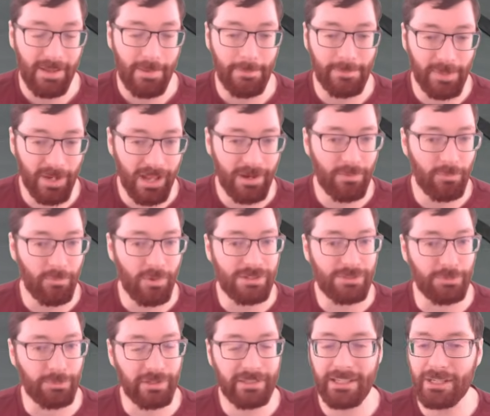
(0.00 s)
But
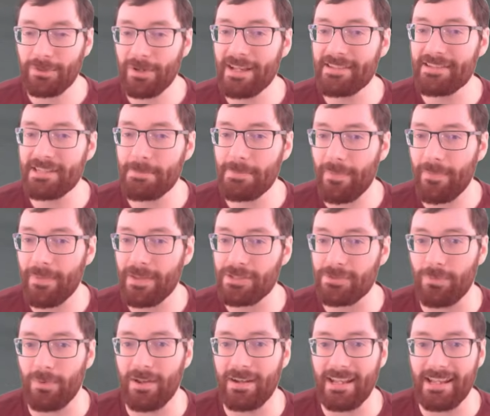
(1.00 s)
what's really crazy about this
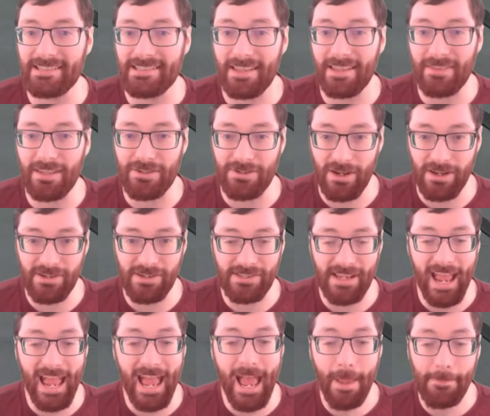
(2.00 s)
one is that the judges
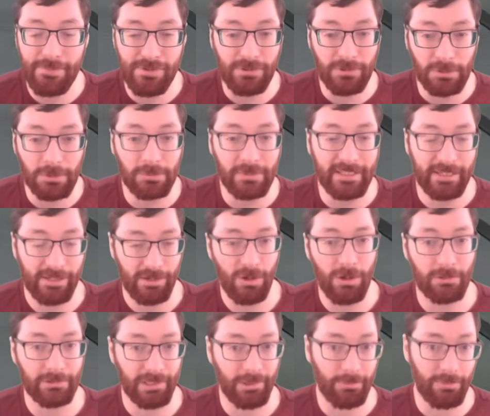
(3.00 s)
absolutely
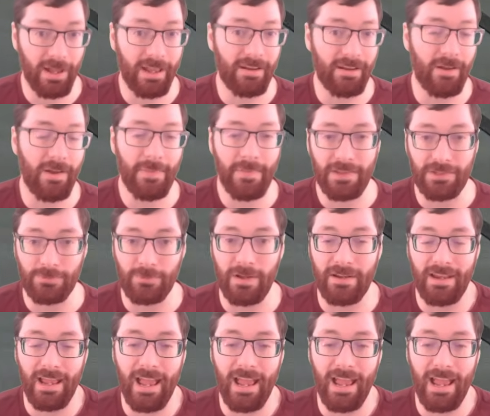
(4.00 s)
called it right on this one.